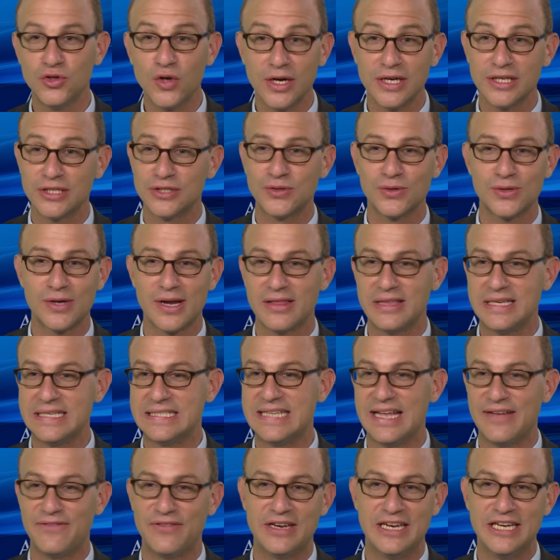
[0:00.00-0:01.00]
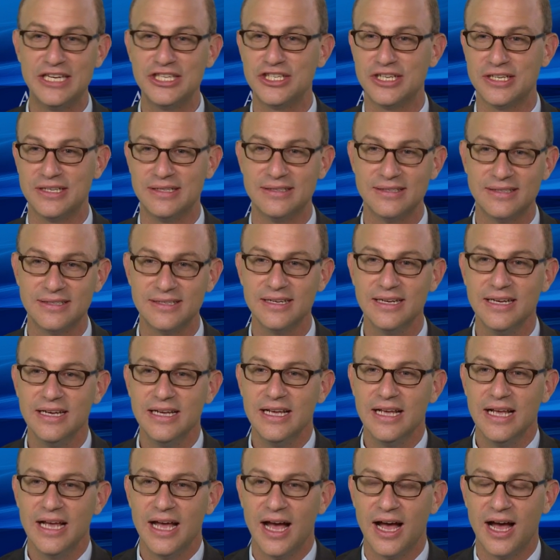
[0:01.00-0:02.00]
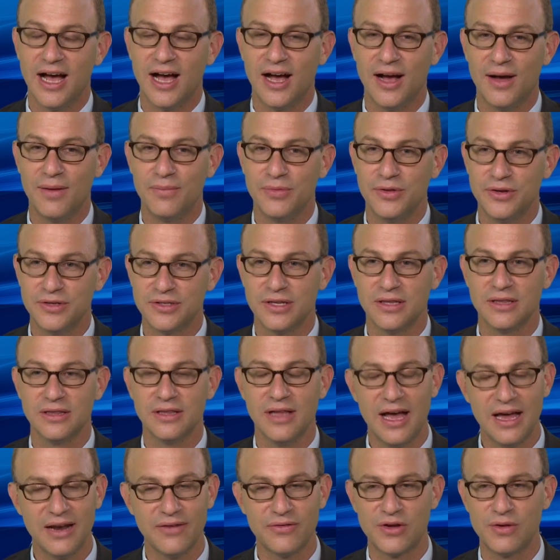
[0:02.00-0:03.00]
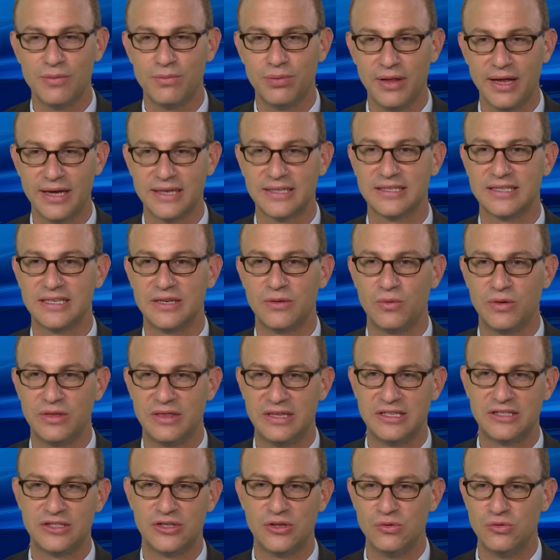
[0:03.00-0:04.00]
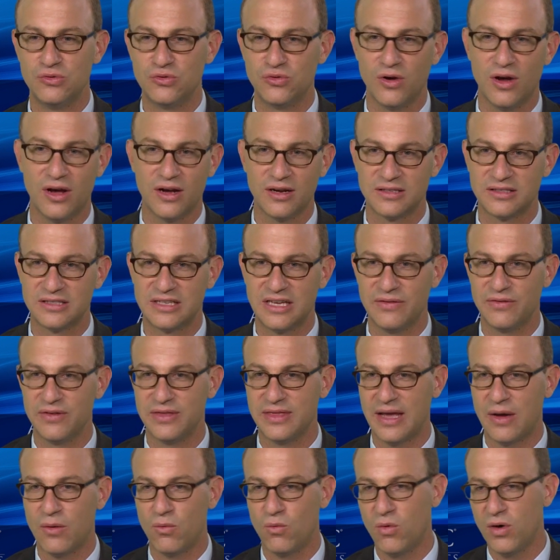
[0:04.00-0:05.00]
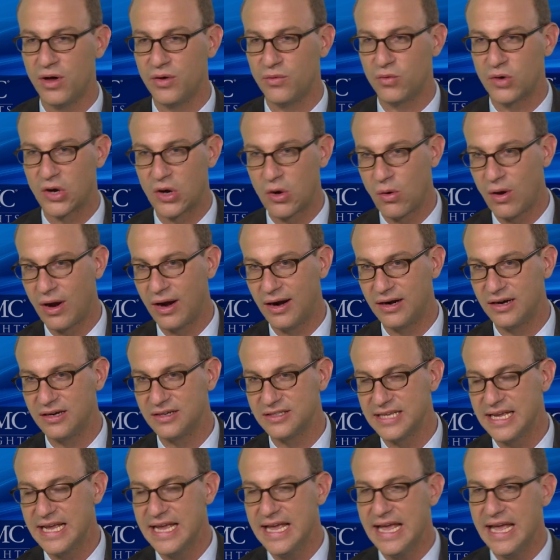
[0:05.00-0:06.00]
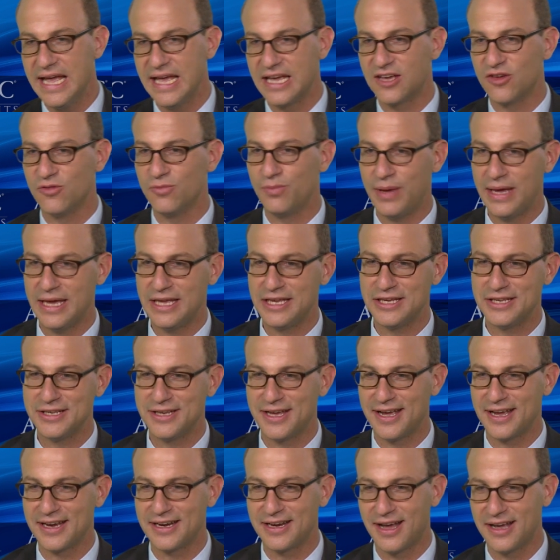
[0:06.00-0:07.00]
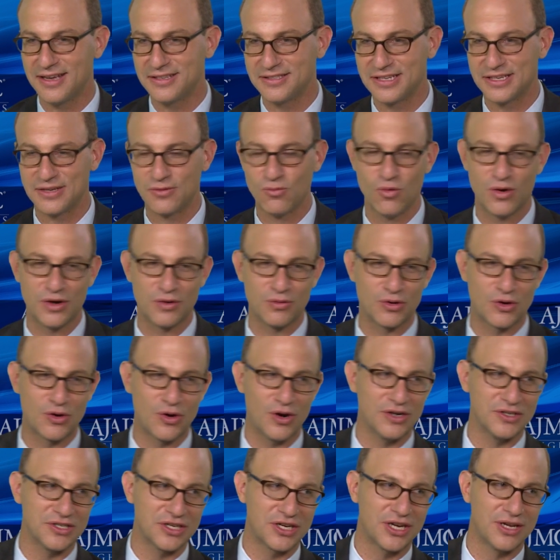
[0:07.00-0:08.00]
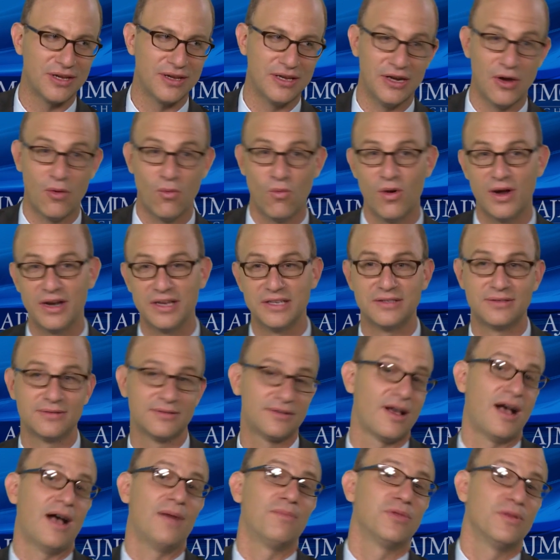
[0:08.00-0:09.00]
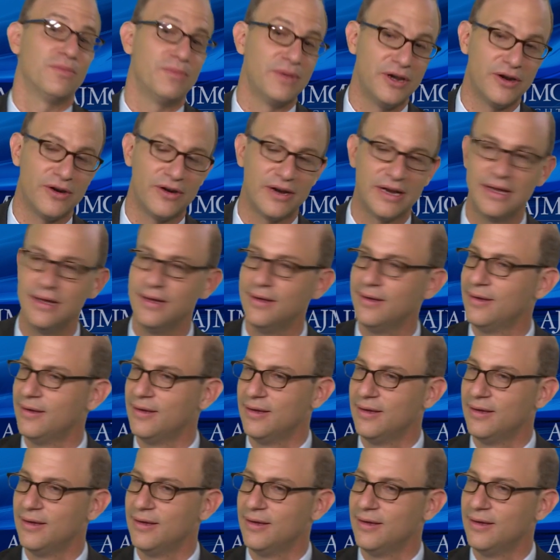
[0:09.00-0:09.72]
trying to sort out these definitions. Um, there's a lot of complexity with these two drugs, given that one requires a companion diagnostic, one requires a, you know, one is complementary.